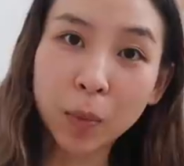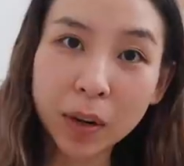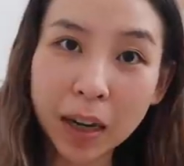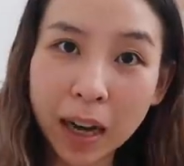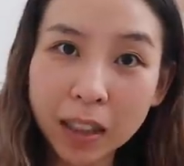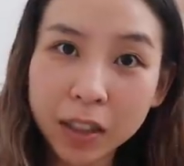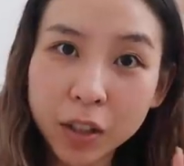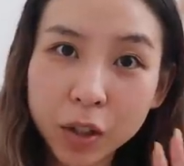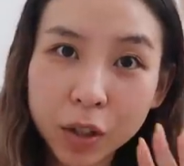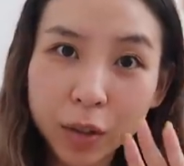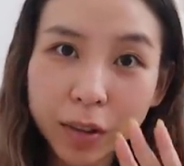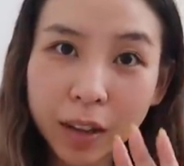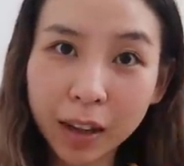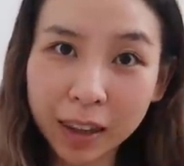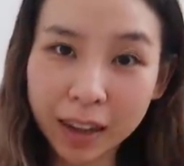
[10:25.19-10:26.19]
In regards
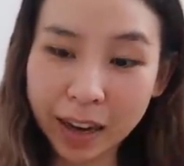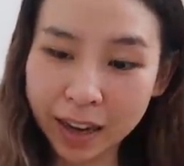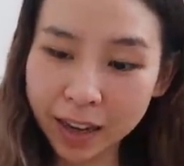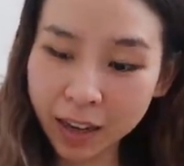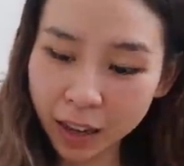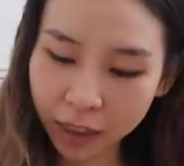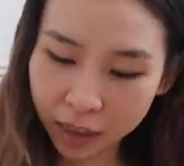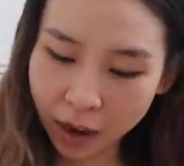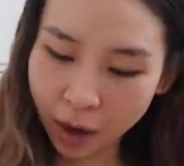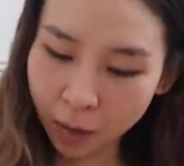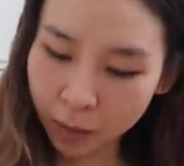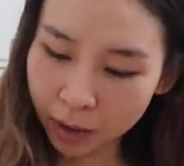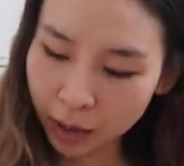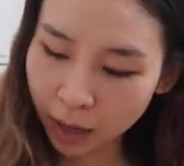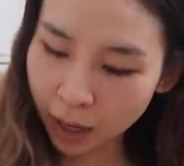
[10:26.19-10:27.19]
to the length, I
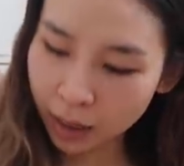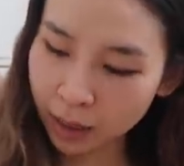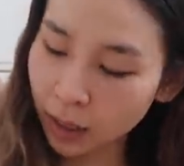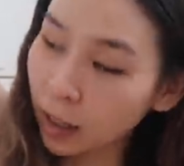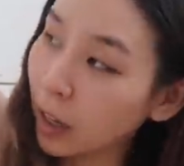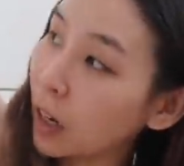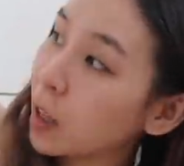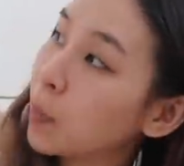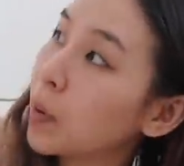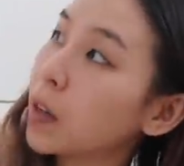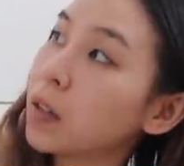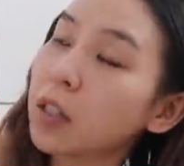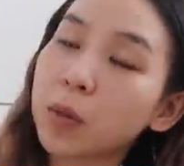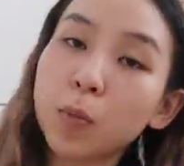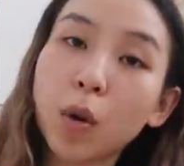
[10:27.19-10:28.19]
really like the length
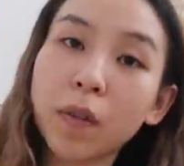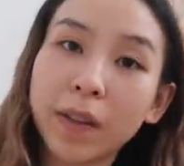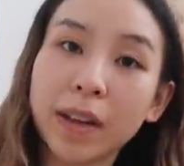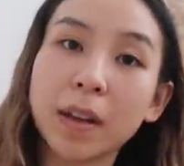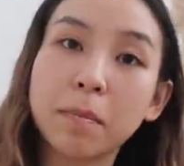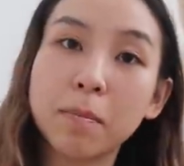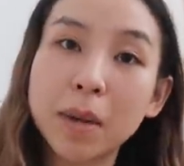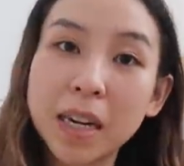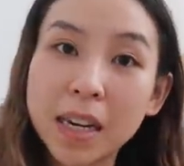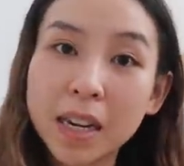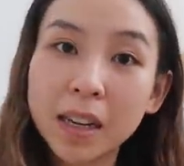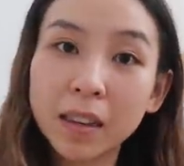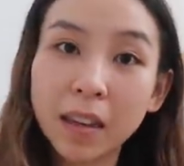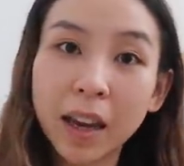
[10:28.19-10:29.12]
because it's more of like a midi